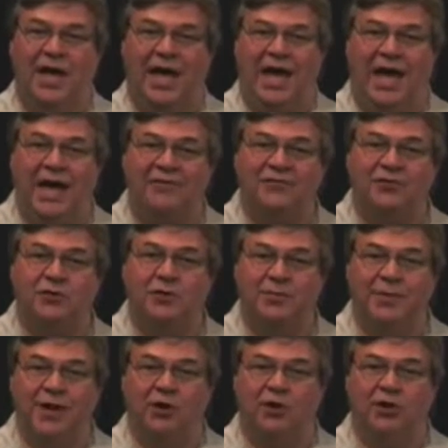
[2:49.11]
After
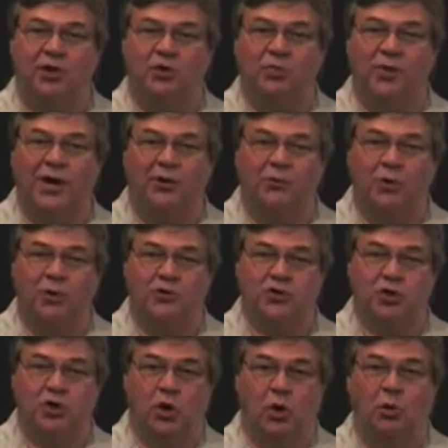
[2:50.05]
American railroads'
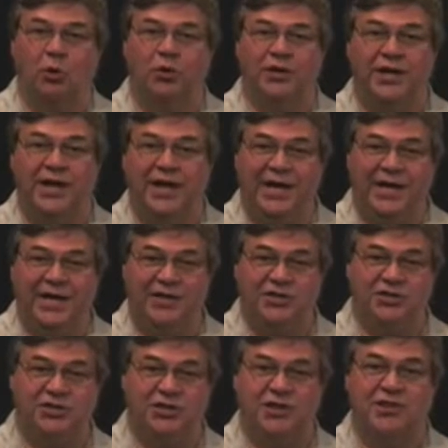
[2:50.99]
golden
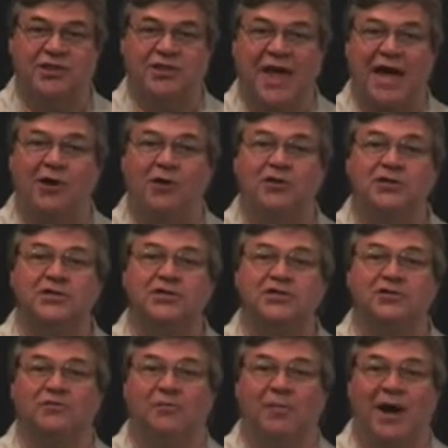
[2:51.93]
age, thousands
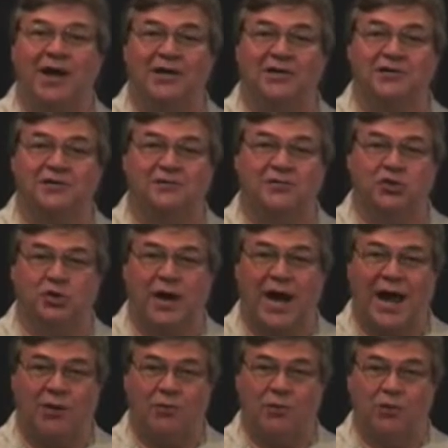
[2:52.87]
of miles of
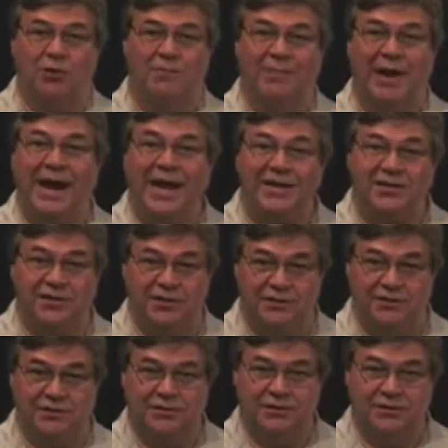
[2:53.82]
track were abandoned